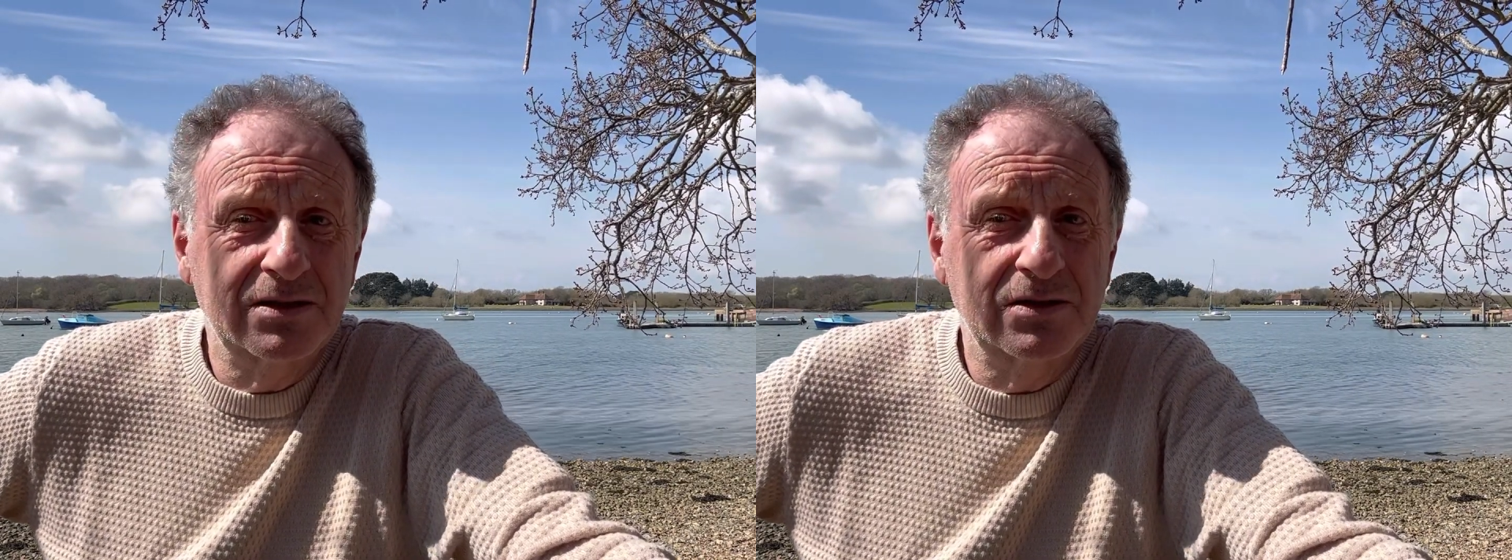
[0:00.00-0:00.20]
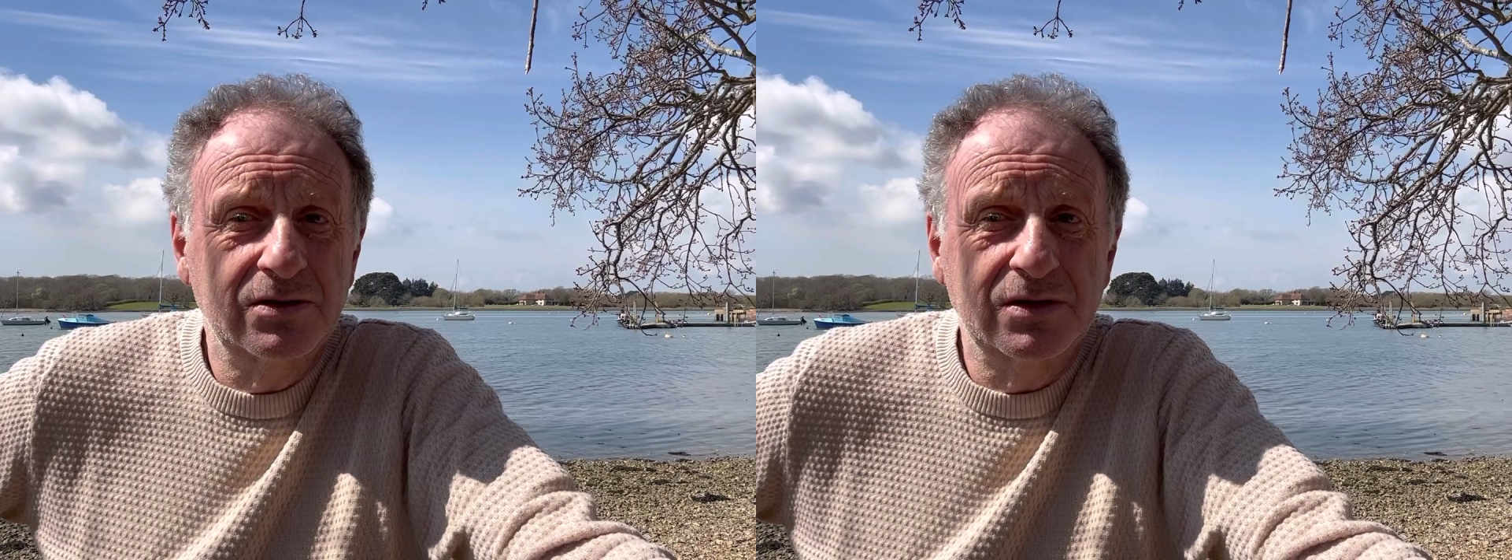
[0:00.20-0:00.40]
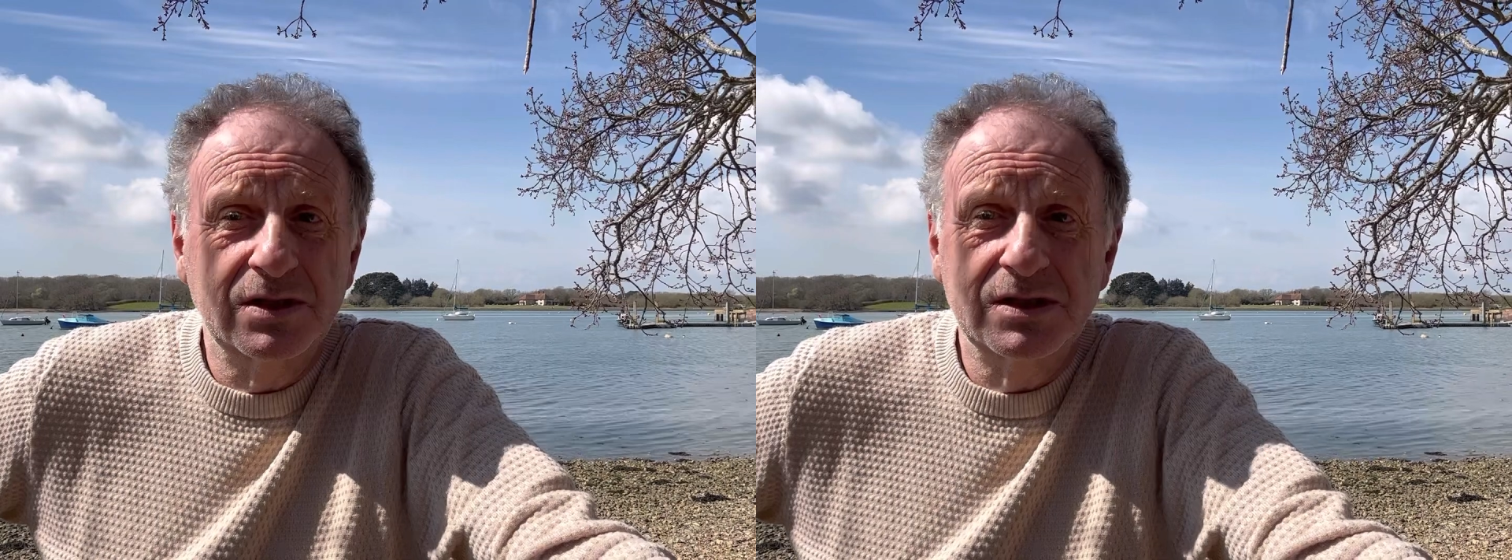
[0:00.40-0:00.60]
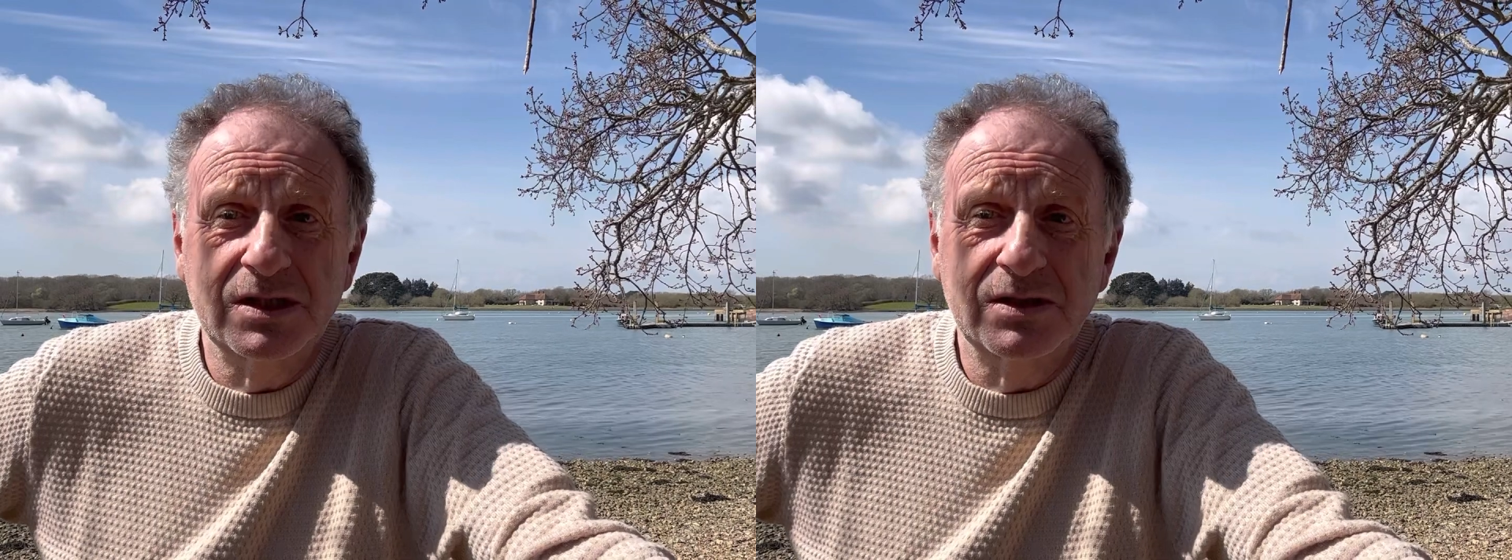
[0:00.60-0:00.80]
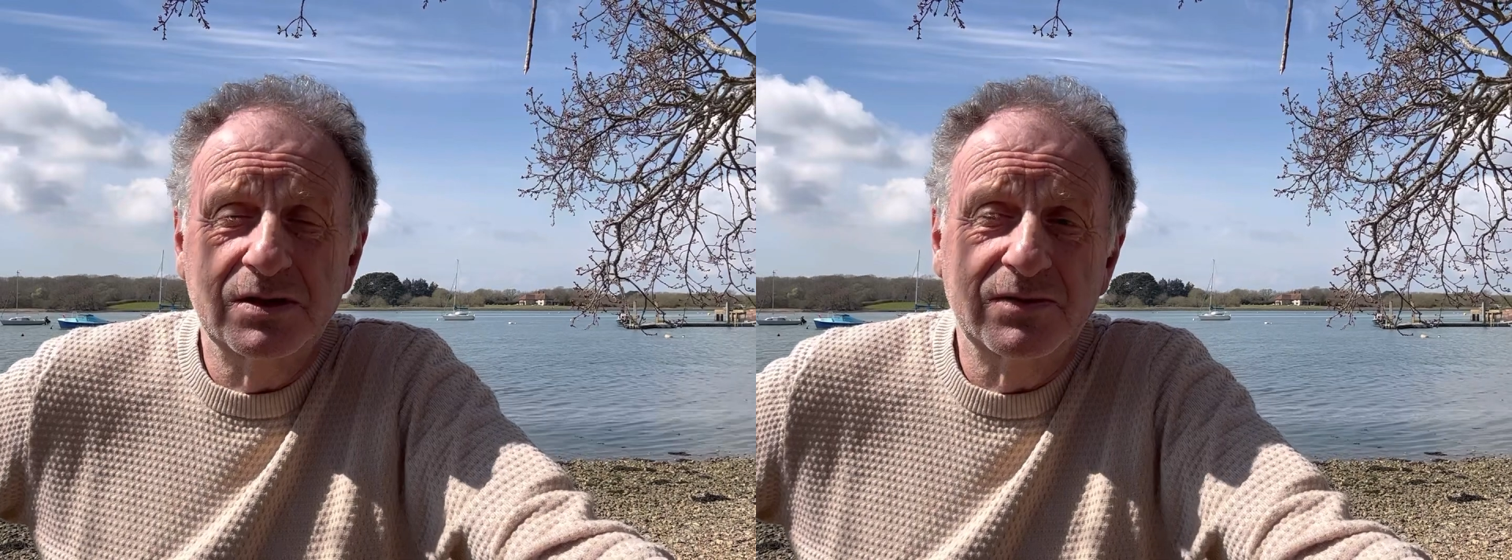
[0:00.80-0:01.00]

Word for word: couldn't continue the